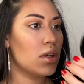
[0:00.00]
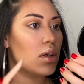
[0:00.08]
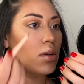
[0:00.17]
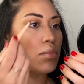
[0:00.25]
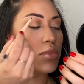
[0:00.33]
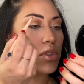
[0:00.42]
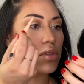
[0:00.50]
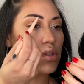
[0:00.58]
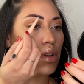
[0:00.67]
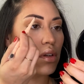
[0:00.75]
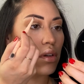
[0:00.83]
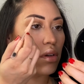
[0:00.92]
I'm just
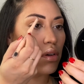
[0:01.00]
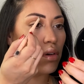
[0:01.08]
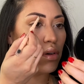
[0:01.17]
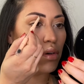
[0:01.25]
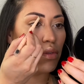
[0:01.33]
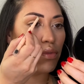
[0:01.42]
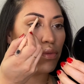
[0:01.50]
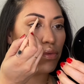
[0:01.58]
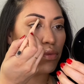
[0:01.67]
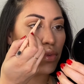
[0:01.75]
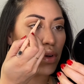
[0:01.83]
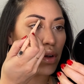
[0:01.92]
gonna go
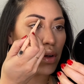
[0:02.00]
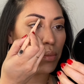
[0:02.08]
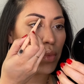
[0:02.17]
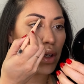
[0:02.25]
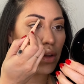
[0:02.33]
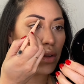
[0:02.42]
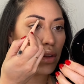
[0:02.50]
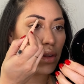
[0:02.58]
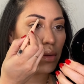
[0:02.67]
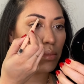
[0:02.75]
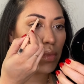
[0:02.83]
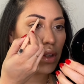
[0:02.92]
from the
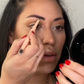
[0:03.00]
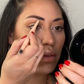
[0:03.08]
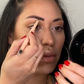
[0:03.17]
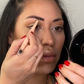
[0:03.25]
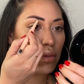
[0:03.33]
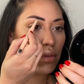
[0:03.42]
middle